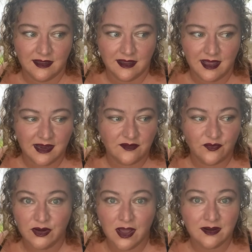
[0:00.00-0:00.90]
And if we're
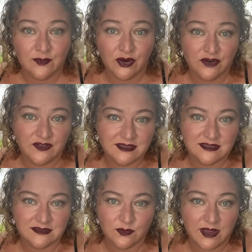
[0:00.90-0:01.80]
not imperfect,
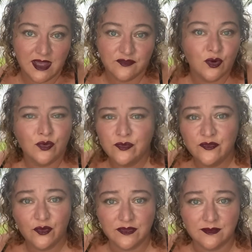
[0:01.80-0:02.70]
we have no room
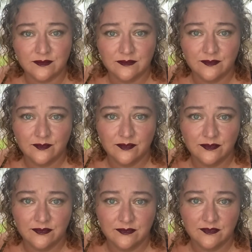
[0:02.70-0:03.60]
for them.
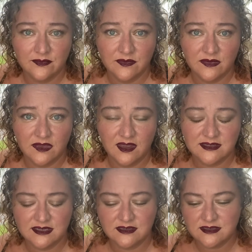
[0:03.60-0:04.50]

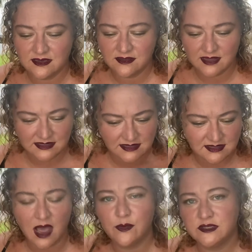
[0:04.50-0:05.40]
That's a
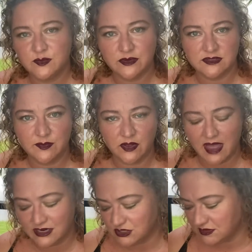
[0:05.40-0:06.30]
Taoist principle,
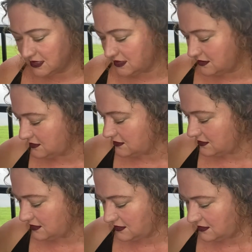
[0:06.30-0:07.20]
actually,
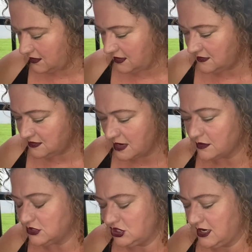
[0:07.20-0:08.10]
in the Tao Te
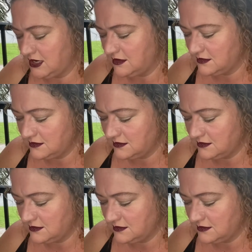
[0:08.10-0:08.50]
Ching.